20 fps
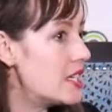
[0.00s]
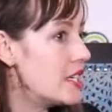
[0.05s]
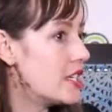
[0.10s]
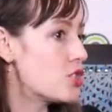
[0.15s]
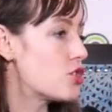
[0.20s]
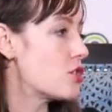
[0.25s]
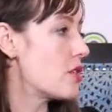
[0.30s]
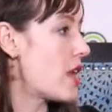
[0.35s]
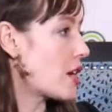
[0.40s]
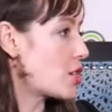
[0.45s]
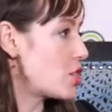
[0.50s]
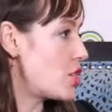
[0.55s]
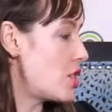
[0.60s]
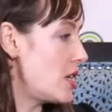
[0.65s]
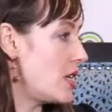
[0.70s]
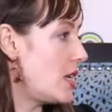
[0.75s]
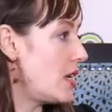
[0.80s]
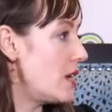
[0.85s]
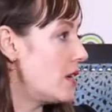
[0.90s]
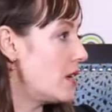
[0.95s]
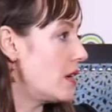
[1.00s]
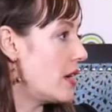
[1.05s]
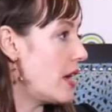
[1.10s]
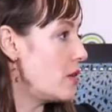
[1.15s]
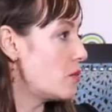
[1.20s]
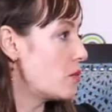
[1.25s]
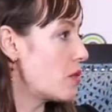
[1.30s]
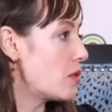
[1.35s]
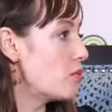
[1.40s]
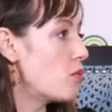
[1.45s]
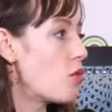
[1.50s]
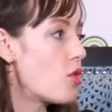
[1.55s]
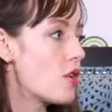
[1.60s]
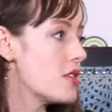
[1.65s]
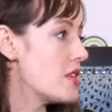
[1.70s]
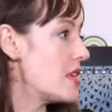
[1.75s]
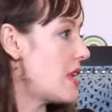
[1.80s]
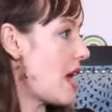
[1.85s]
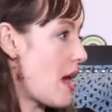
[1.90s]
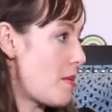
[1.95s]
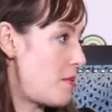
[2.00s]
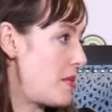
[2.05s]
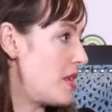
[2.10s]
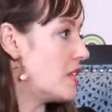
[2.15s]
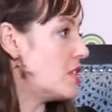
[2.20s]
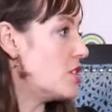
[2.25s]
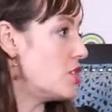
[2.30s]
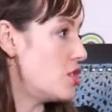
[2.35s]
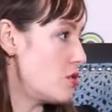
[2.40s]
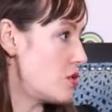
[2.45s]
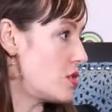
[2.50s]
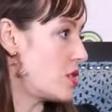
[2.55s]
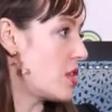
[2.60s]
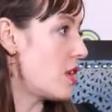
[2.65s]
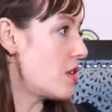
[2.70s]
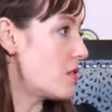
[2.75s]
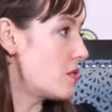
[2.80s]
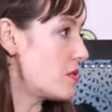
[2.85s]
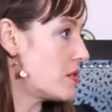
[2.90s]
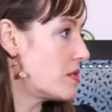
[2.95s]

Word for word: an introduction here, and we're more than happy to do so.